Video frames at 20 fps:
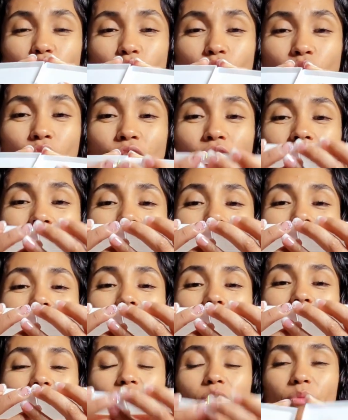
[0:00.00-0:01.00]
are,
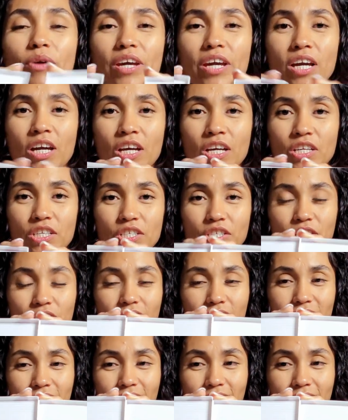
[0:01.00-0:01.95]
oh my gosh,